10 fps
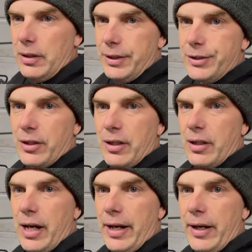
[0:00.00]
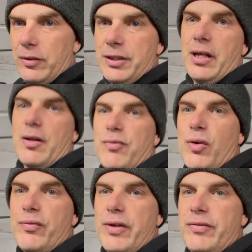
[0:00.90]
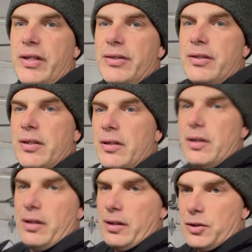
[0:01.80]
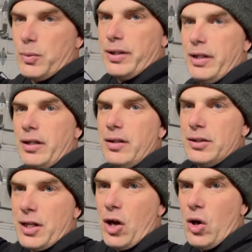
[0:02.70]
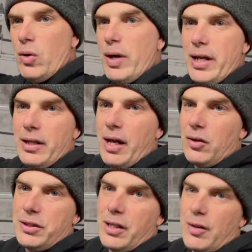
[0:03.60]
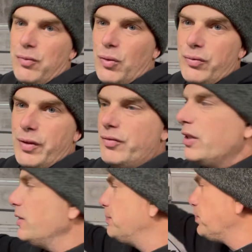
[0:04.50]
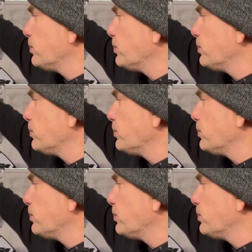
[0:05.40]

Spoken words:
These are LTR 450s. This one here is a 08 LTR 450.